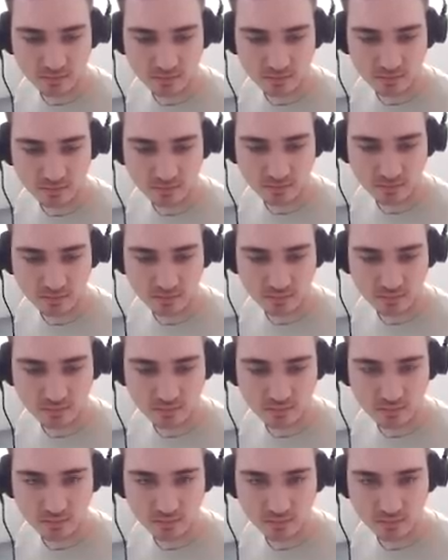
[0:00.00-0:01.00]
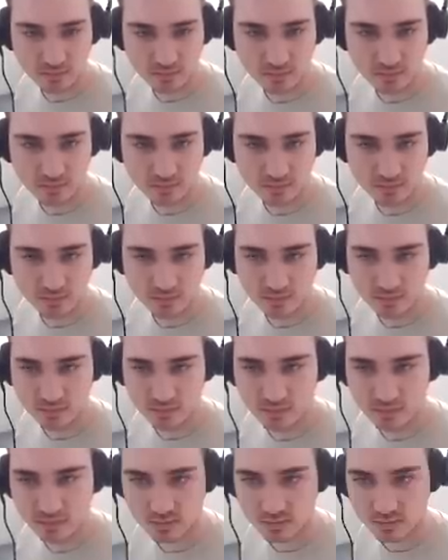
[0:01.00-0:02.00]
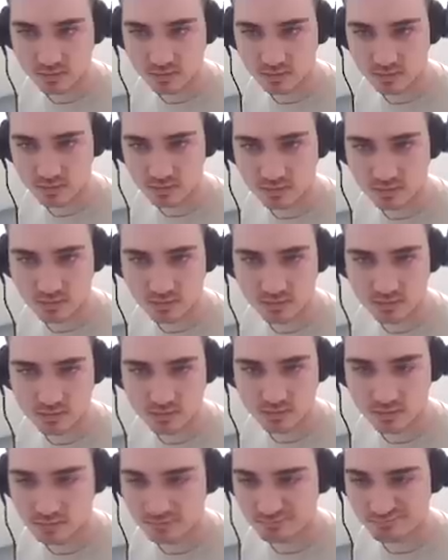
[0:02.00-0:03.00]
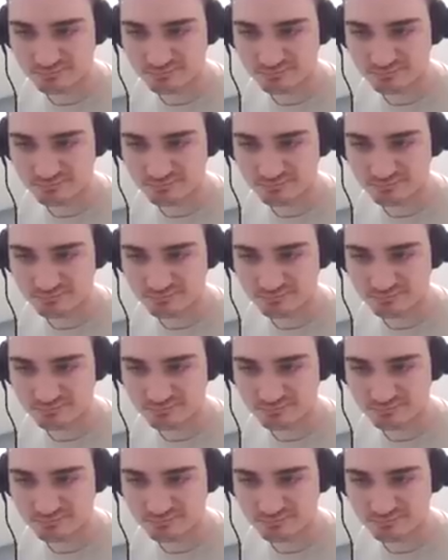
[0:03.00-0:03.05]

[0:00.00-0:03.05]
[no speech]